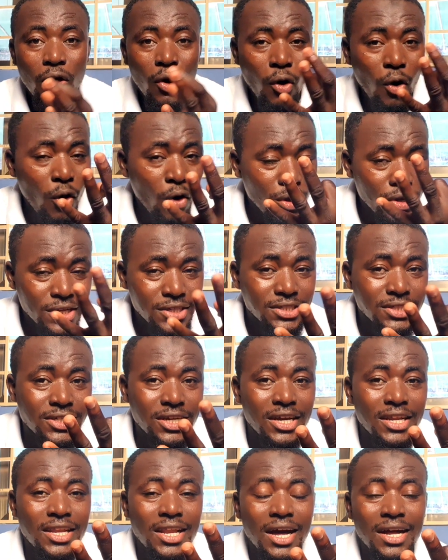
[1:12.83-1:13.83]
all these
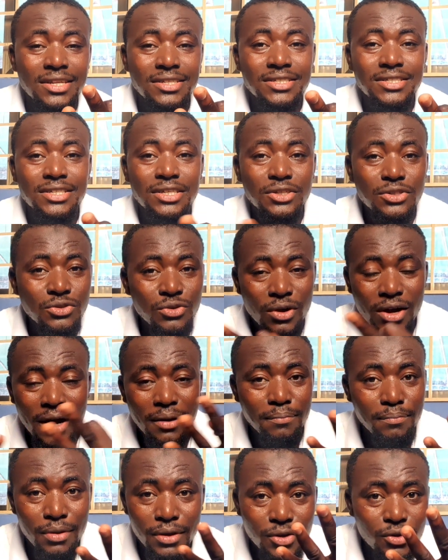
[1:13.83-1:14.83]
three lands, you
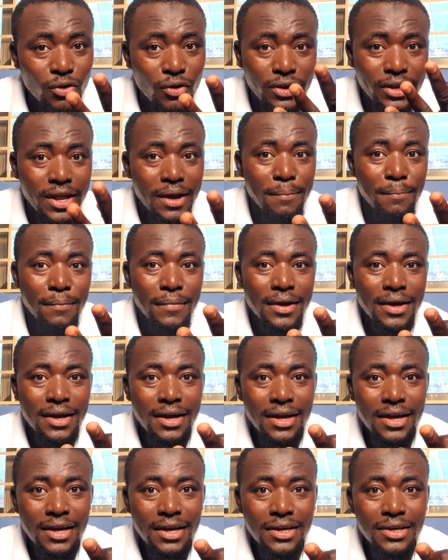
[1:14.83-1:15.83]
can build on them.
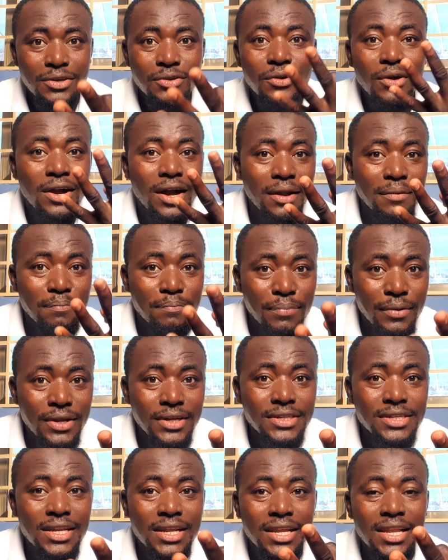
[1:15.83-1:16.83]
You can
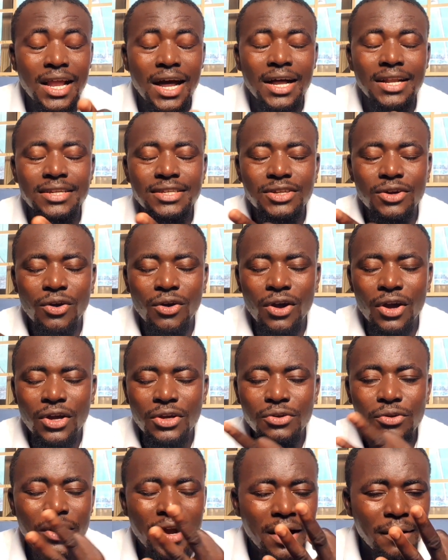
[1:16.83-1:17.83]
build land,
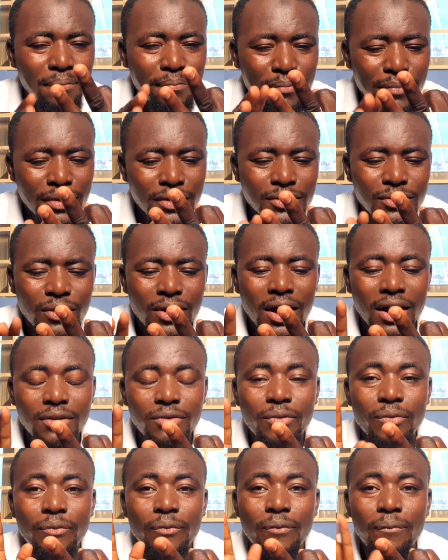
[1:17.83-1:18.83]
you
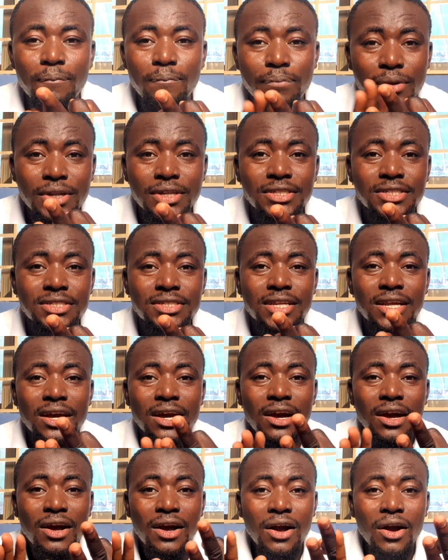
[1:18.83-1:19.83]
can build
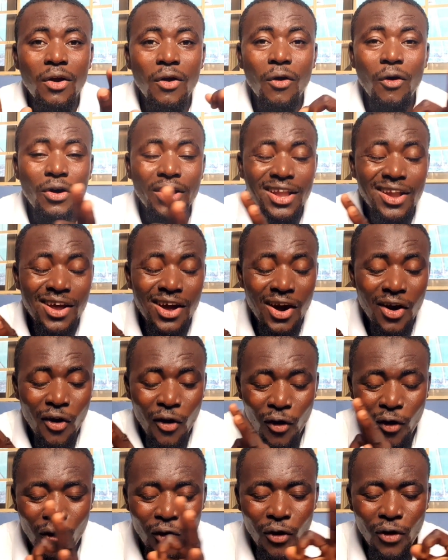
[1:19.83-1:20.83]
on
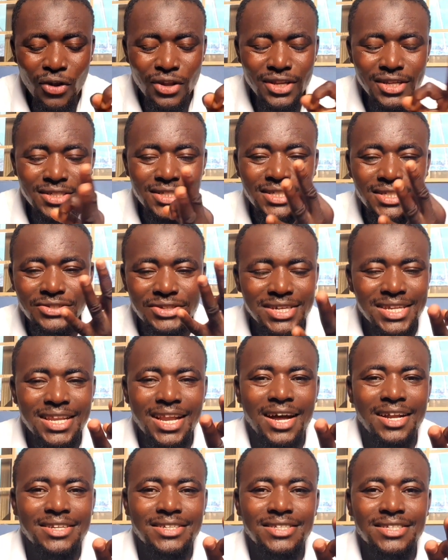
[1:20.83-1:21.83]
all these three
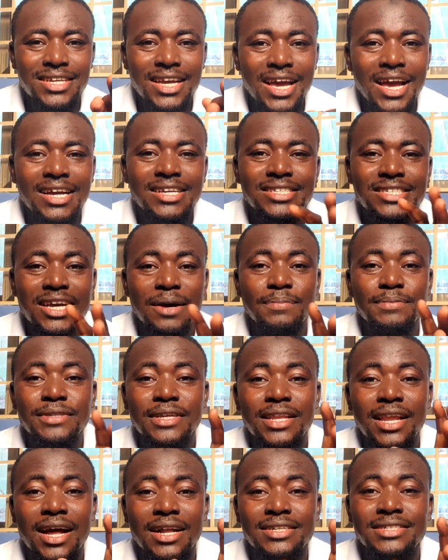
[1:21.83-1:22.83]
lands, except
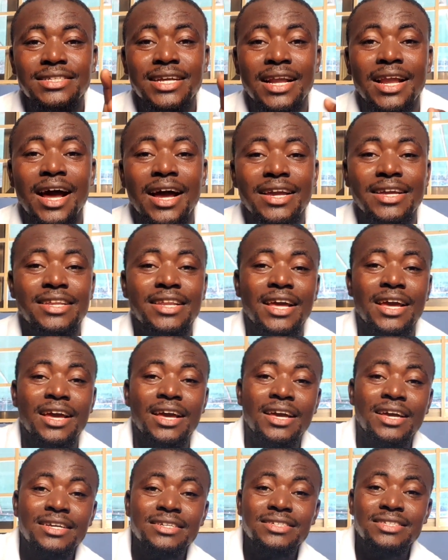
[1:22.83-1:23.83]
lands that are in
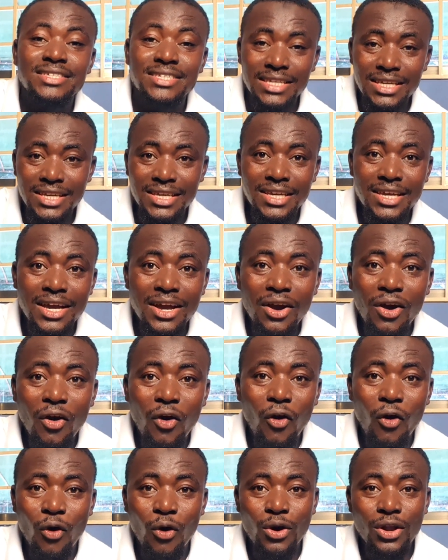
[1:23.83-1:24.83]
the sea
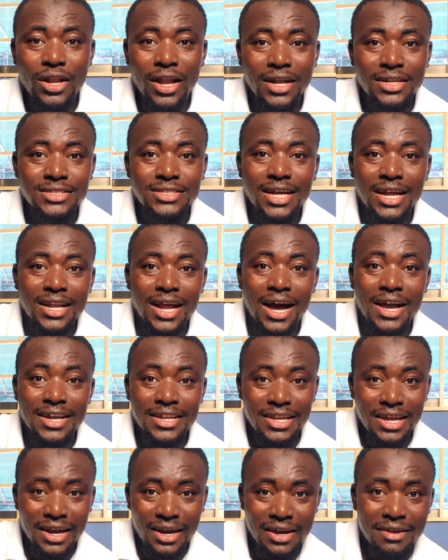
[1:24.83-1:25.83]
or lands that are
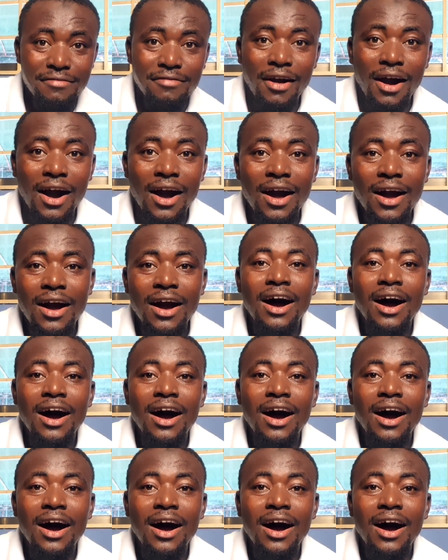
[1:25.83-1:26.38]
in the river.